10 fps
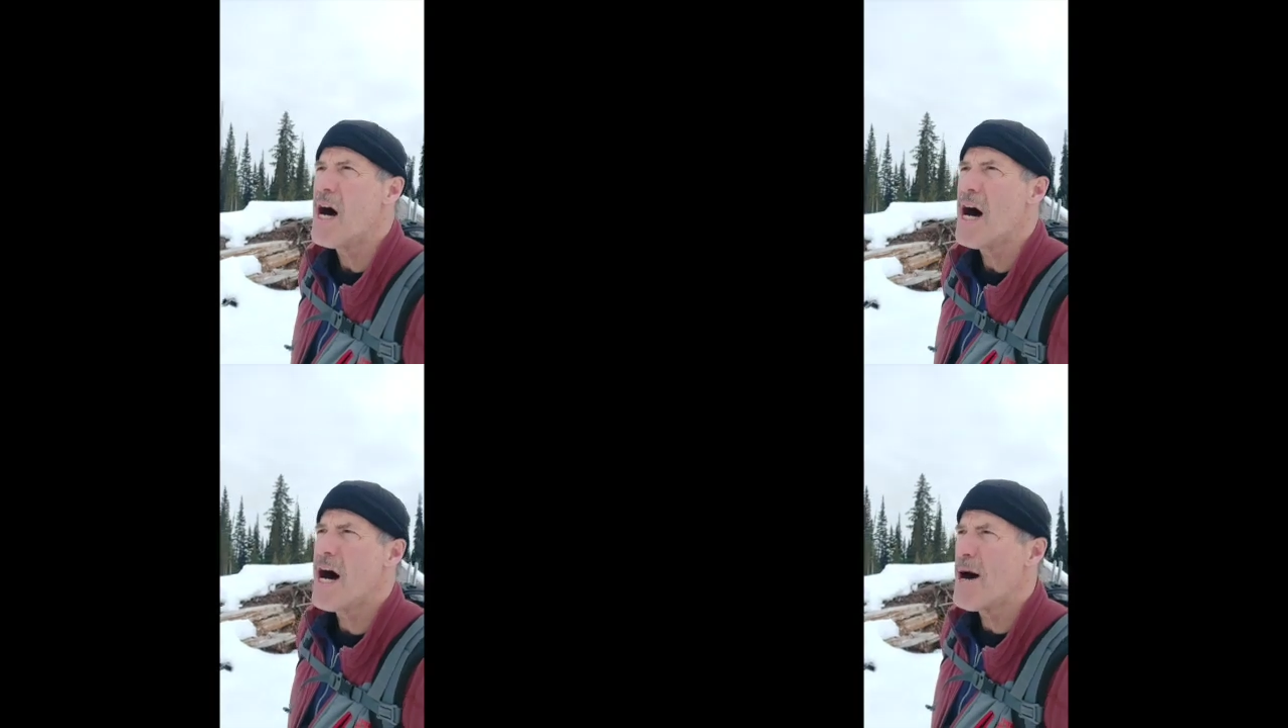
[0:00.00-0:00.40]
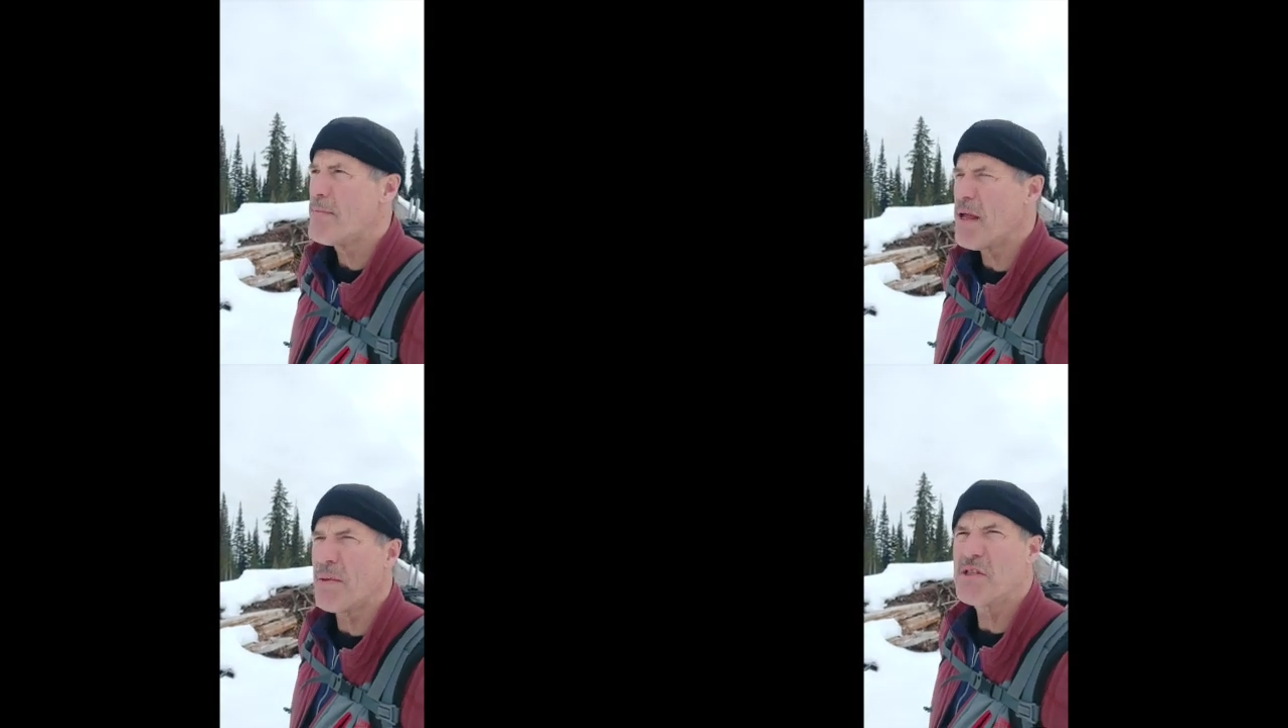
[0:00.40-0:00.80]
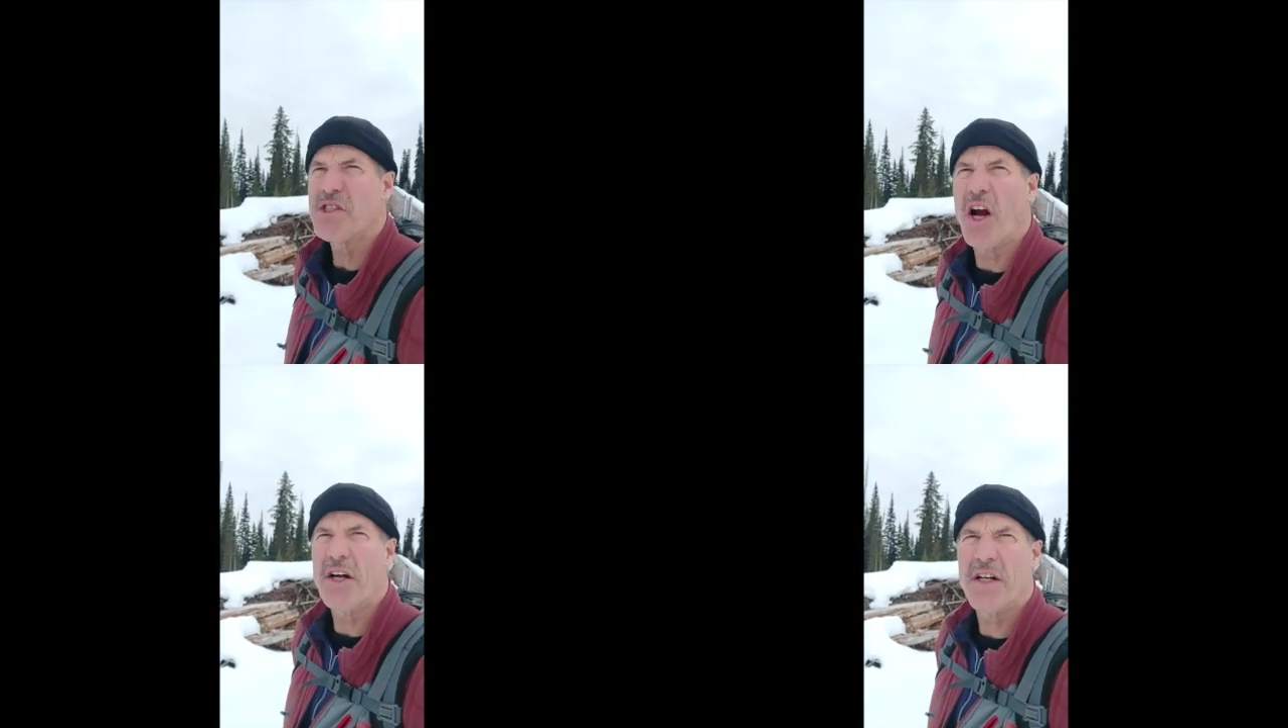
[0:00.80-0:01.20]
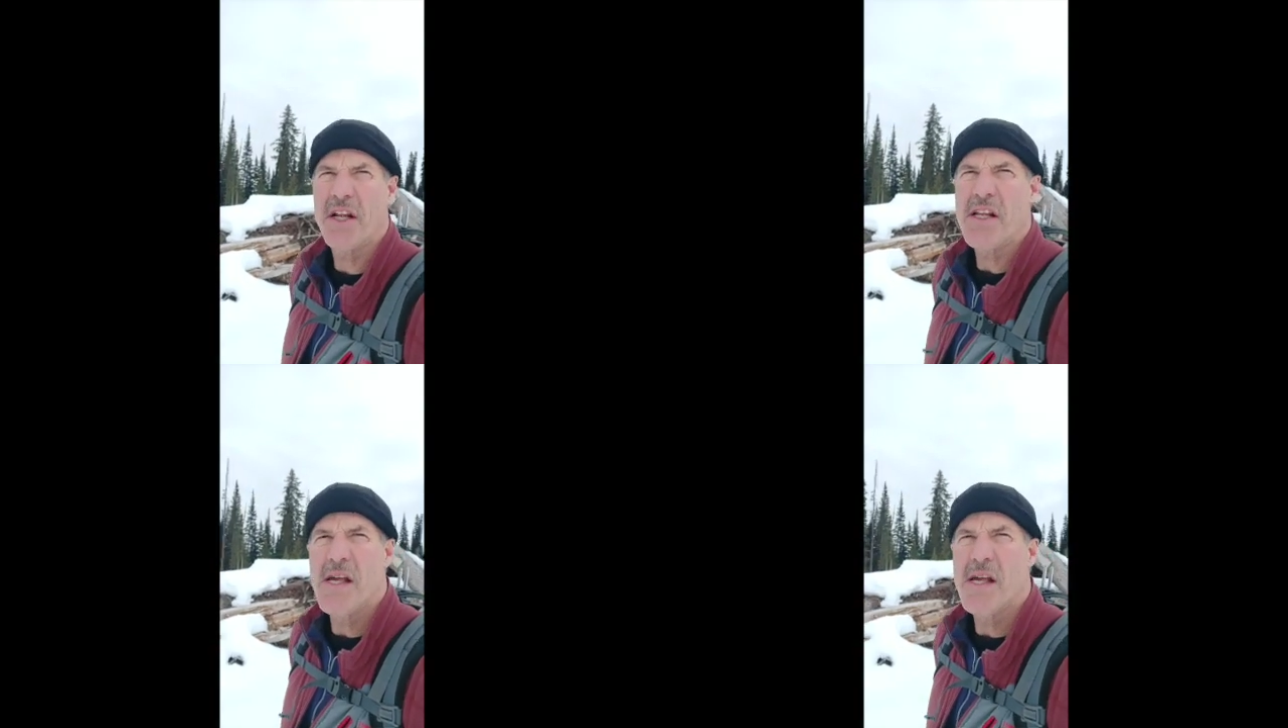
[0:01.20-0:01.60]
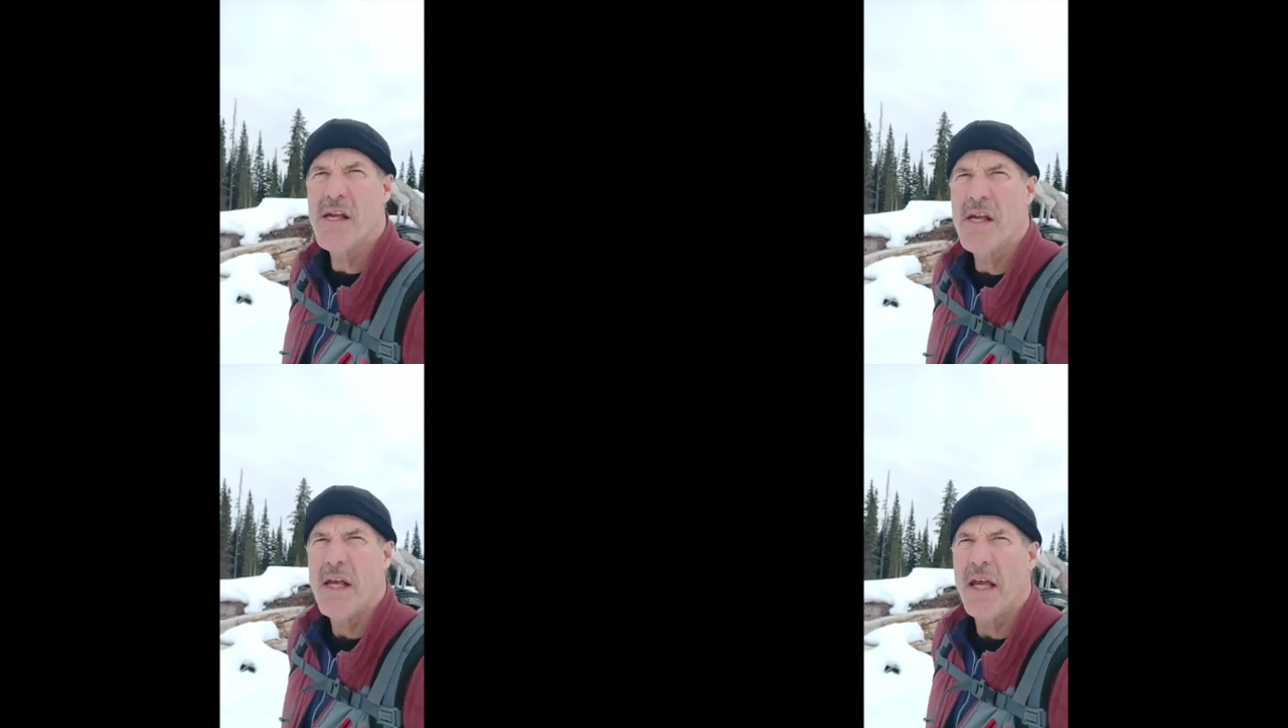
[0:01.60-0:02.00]
It was targeted.
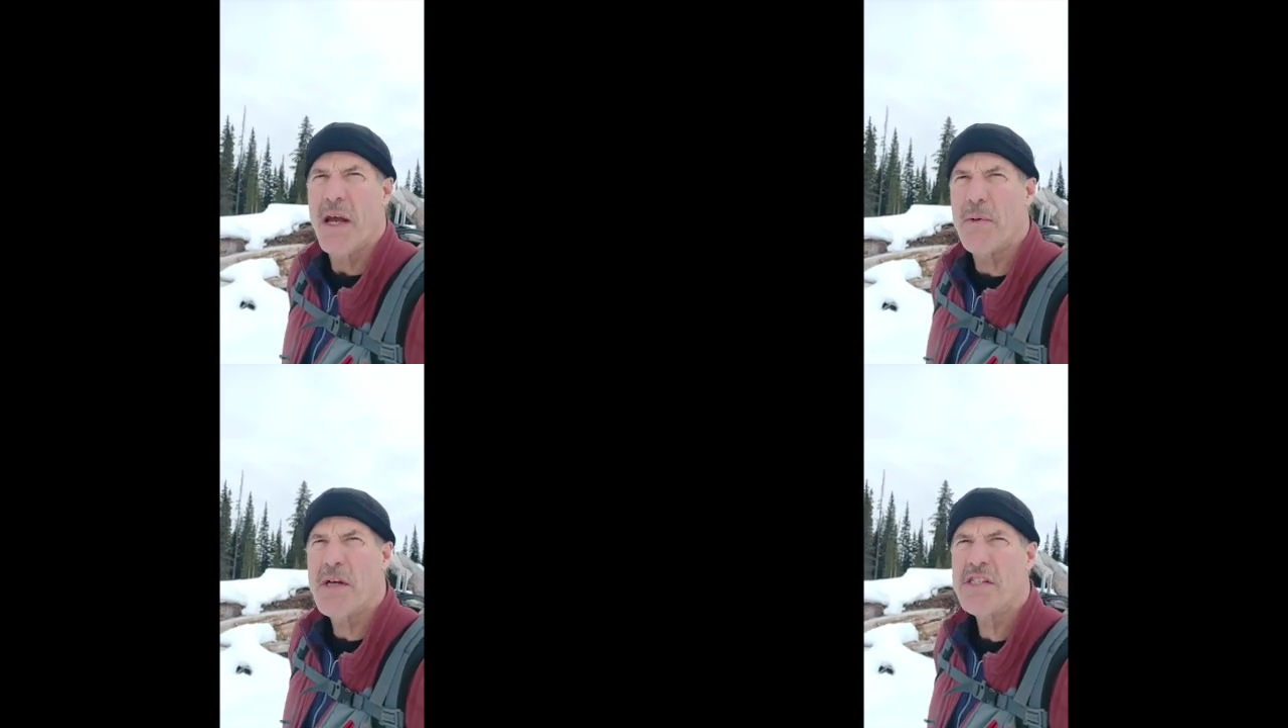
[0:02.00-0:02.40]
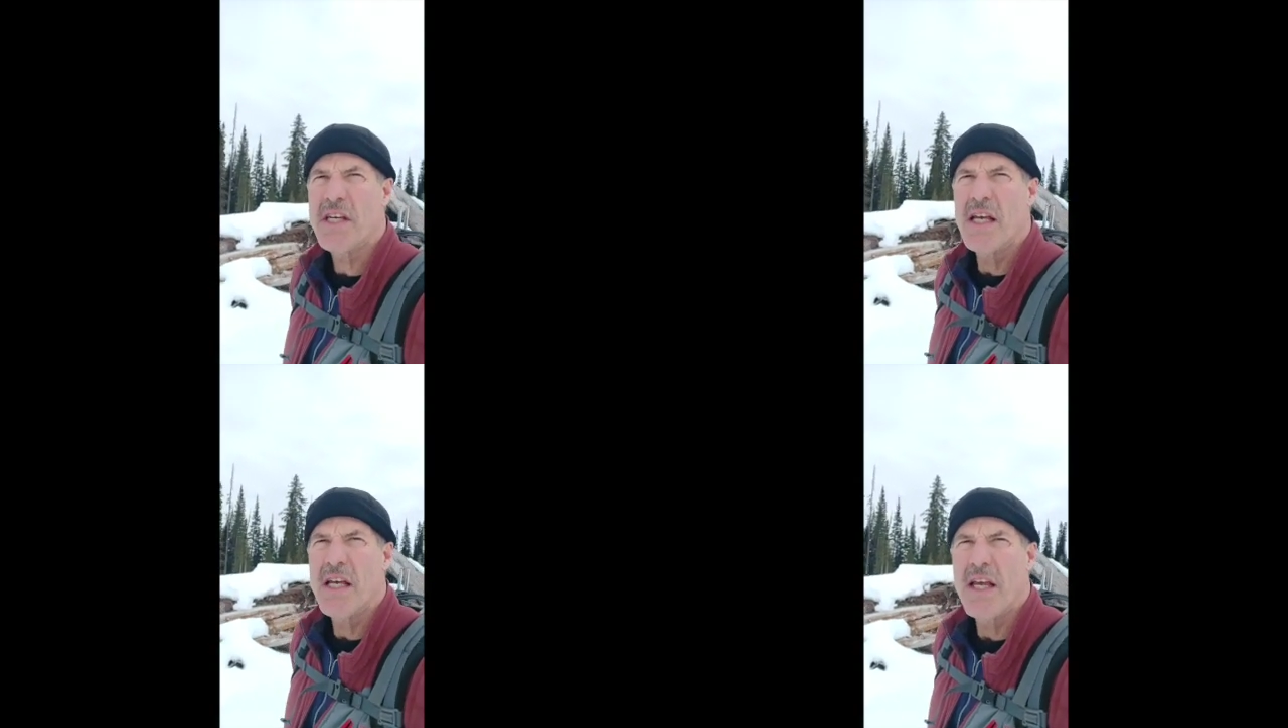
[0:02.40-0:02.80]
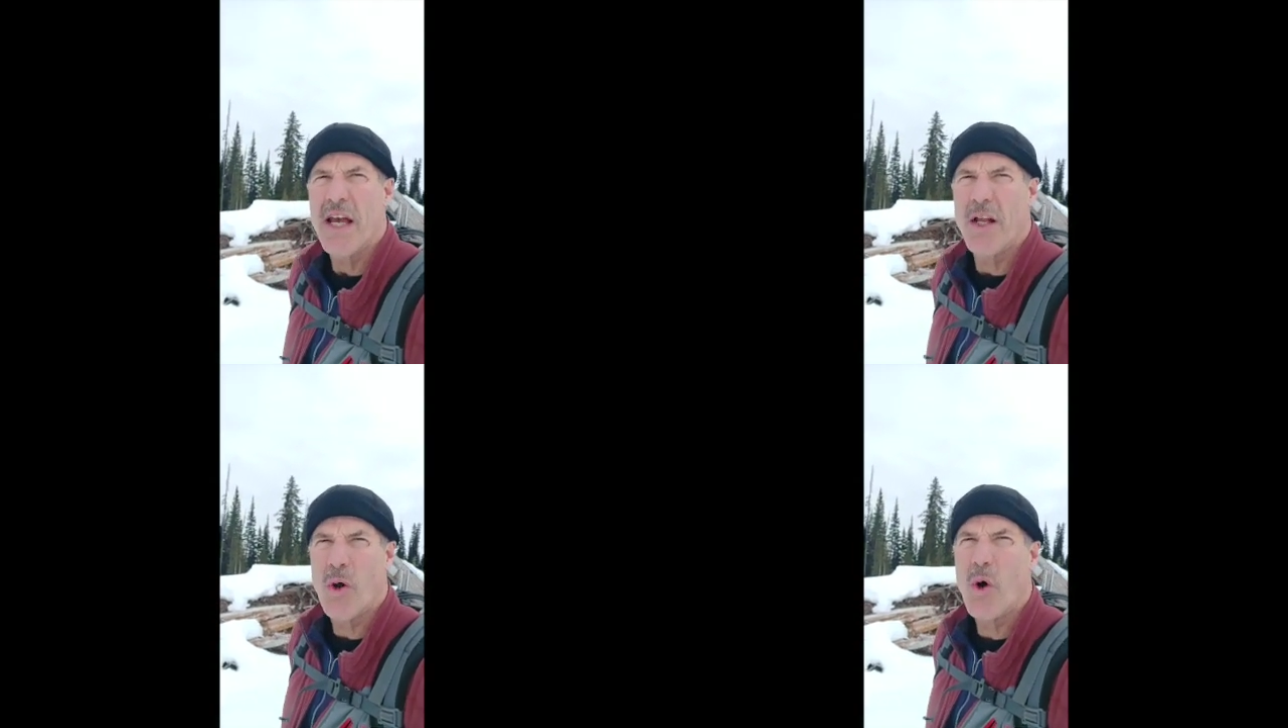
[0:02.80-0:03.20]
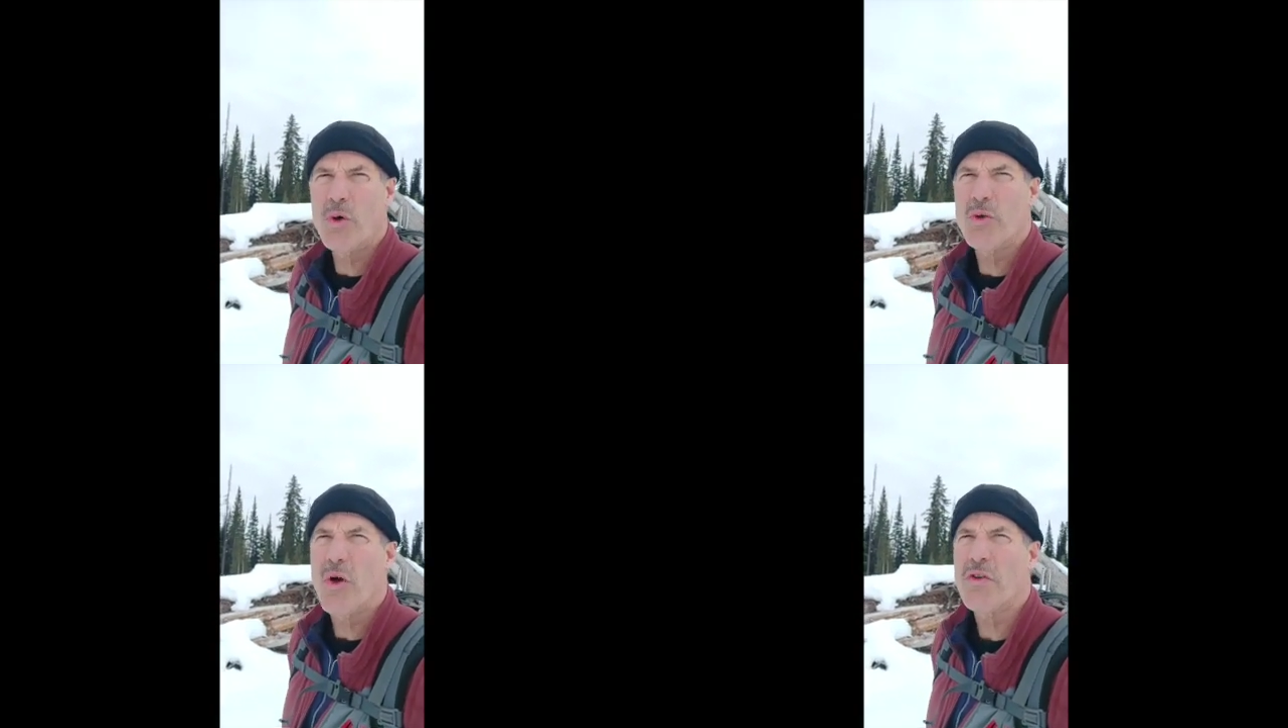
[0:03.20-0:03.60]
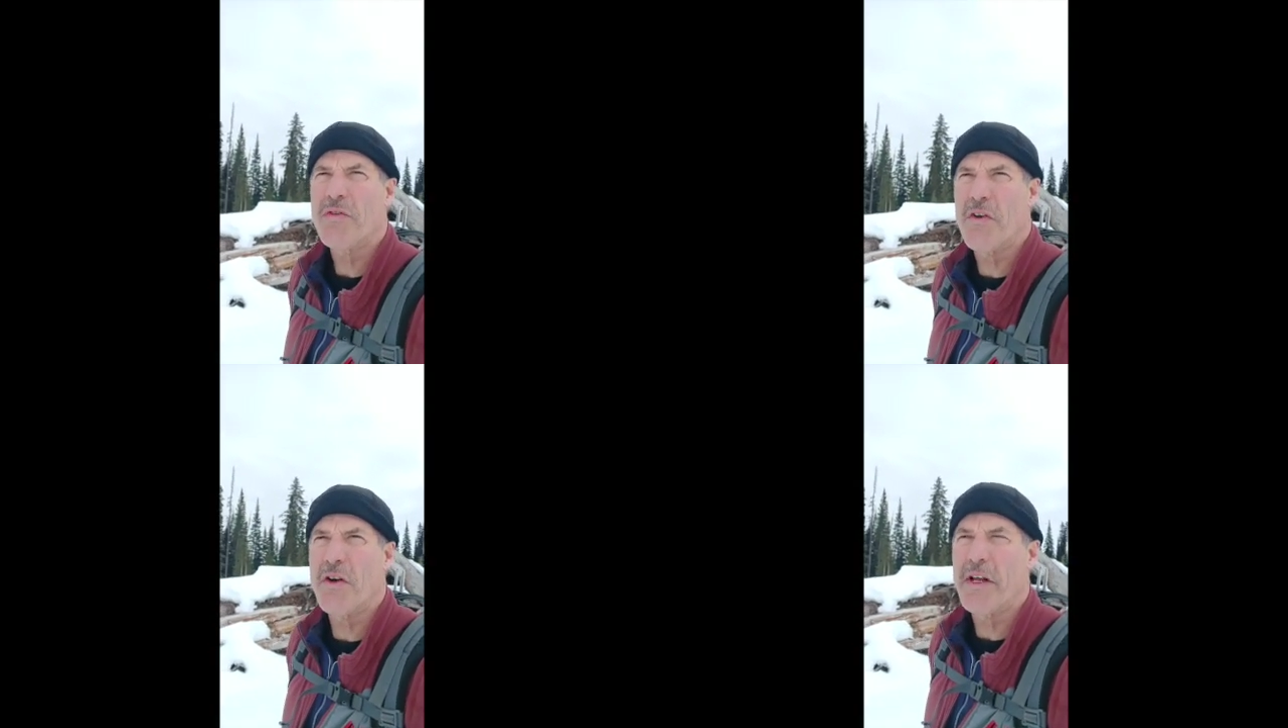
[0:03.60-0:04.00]
It was an old growth
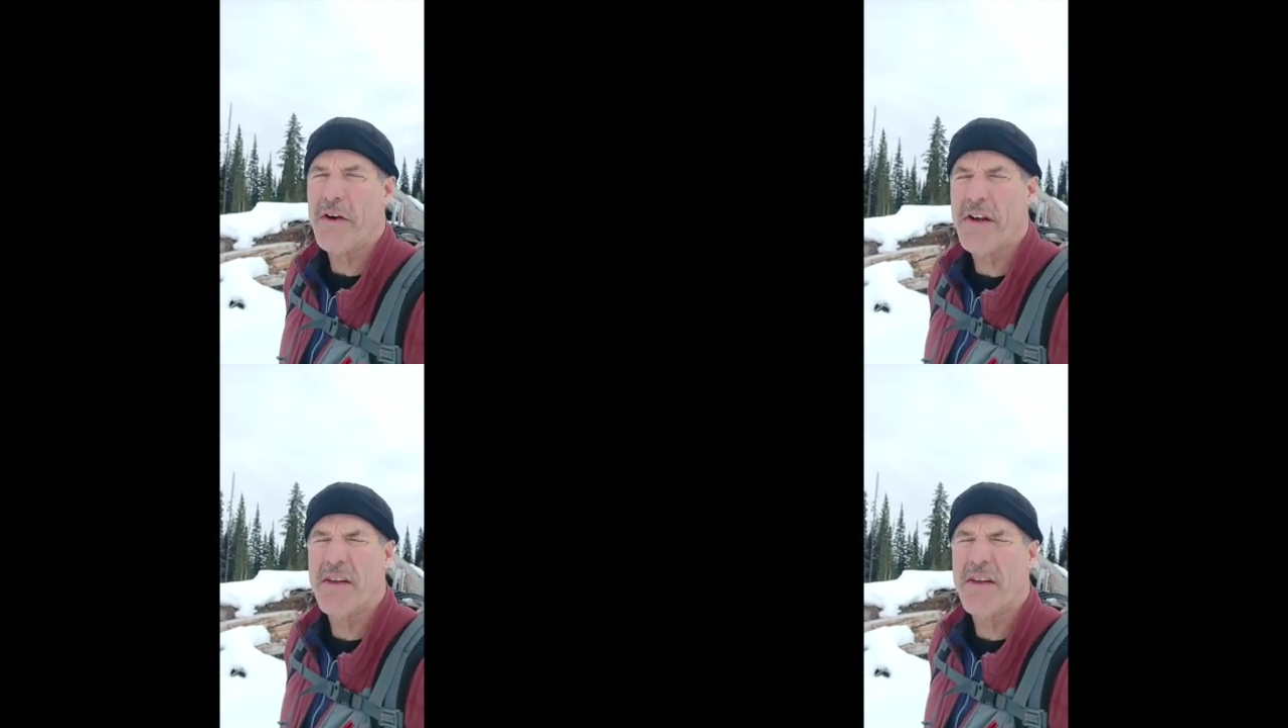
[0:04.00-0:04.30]
deferral area.